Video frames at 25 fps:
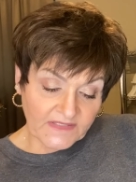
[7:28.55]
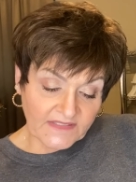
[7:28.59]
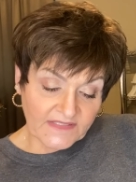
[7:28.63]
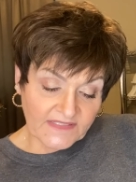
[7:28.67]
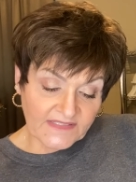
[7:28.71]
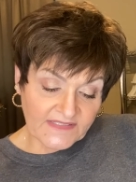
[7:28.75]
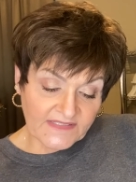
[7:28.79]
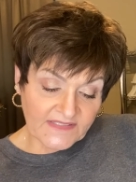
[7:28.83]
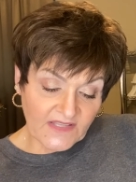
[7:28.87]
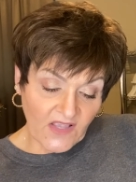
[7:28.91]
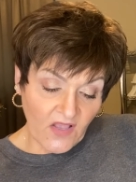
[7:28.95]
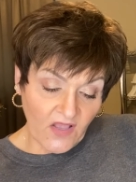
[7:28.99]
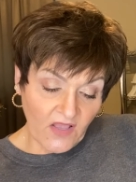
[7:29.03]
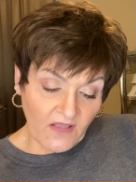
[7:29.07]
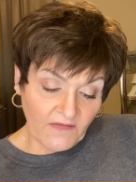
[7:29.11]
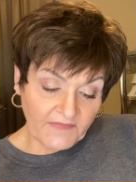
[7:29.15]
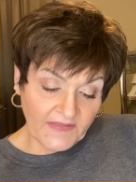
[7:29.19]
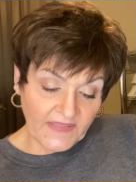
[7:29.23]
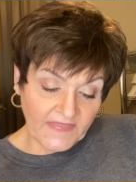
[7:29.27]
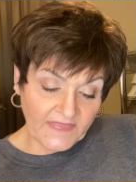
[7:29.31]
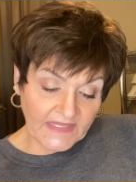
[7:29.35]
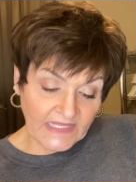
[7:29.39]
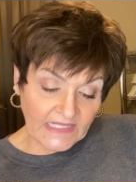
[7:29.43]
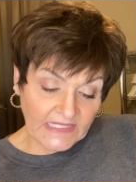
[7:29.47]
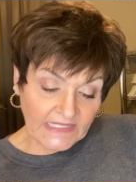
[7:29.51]
dissolve
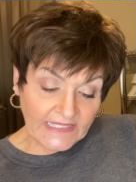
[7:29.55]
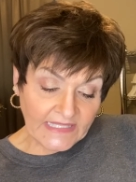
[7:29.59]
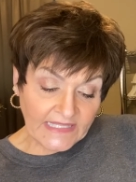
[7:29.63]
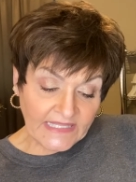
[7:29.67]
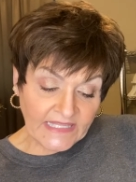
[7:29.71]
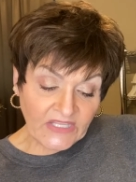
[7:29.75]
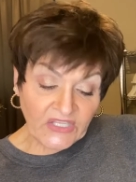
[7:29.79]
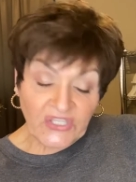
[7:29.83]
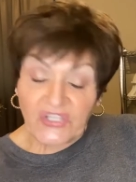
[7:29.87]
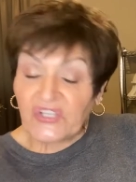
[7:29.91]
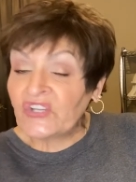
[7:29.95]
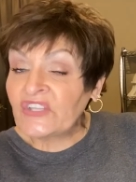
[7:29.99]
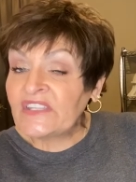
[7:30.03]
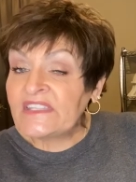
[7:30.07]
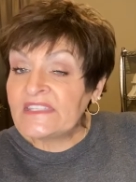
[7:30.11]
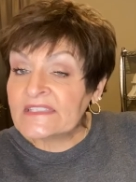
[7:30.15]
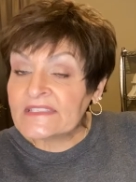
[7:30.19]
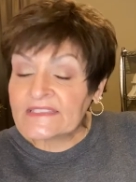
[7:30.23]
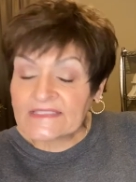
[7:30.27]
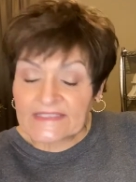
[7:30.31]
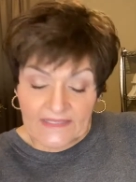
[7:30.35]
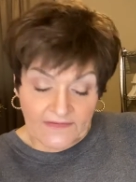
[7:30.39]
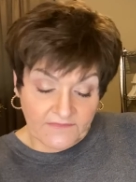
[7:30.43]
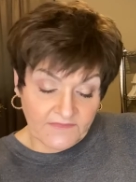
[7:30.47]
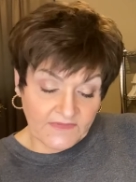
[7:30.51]
and the cleaning
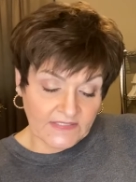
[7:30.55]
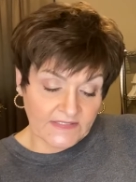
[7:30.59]
goodness of